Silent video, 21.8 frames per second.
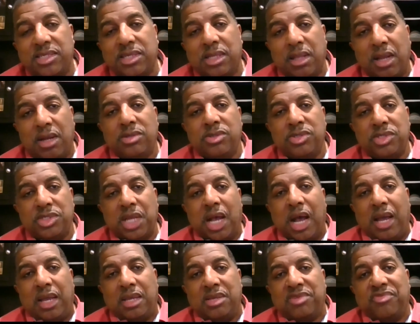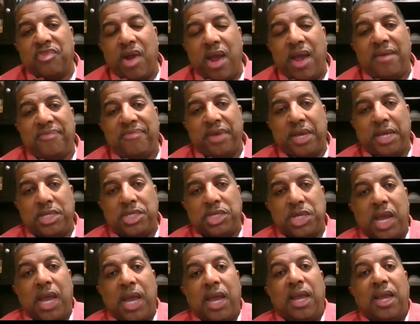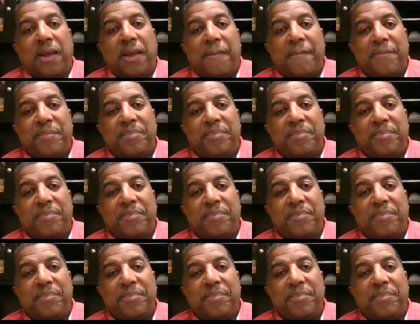loan size for FHA,